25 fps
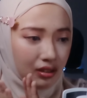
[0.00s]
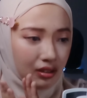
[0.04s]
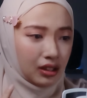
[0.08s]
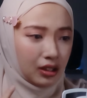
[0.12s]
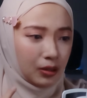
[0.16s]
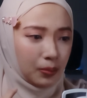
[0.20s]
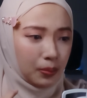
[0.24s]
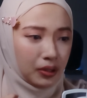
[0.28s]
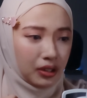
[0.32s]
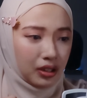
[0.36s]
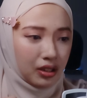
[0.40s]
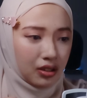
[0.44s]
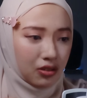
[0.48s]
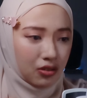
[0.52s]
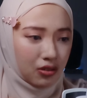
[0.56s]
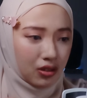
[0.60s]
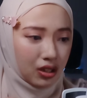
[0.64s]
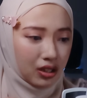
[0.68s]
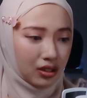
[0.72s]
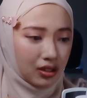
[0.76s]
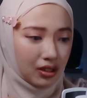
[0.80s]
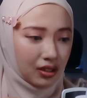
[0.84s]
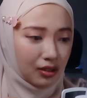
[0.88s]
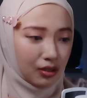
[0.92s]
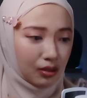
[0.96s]
A little bit
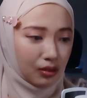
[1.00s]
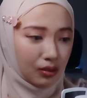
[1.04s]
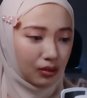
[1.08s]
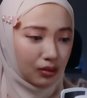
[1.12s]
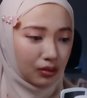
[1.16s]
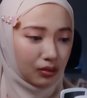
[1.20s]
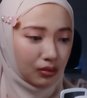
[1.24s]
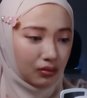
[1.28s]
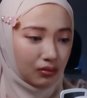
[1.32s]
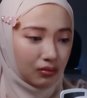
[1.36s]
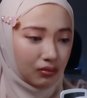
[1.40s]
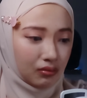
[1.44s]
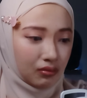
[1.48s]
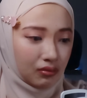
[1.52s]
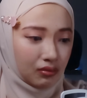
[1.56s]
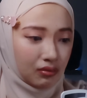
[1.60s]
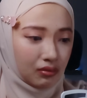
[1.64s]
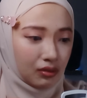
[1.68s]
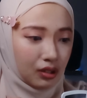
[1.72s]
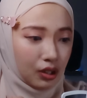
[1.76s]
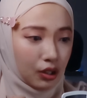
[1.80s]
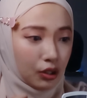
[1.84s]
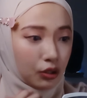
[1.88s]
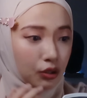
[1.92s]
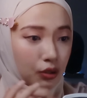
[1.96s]
interesting though.
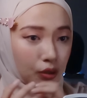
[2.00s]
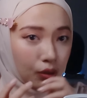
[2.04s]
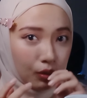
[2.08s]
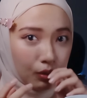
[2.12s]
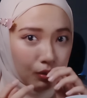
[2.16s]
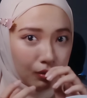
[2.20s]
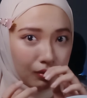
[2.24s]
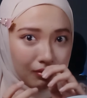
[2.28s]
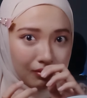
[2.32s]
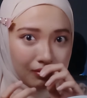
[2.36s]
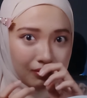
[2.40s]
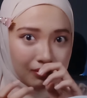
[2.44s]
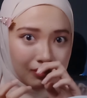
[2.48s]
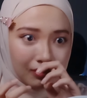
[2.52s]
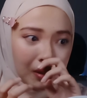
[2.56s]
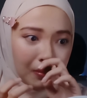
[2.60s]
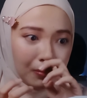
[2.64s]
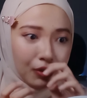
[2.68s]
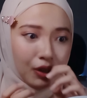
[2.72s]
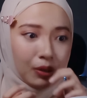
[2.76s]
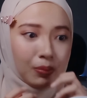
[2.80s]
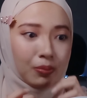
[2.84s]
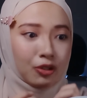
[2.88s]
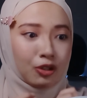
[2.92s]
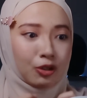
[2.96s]
Yo, apa
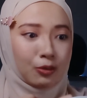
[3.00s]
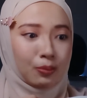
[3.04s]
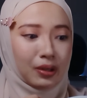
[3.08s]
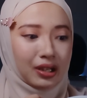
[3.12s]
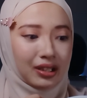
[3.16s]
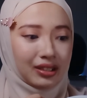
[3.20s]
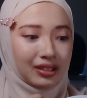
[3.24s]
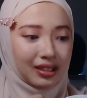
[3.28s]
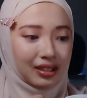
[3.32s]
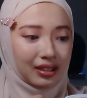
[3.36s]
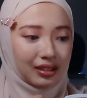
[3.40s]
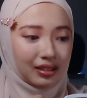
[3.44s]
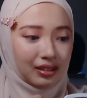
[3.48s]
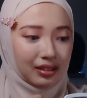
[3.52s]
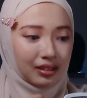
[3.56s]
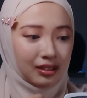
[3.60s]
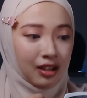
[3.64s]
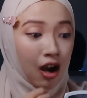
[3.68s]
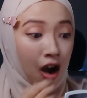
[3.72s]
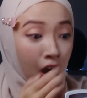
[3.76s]
kamu ingin mencobanya?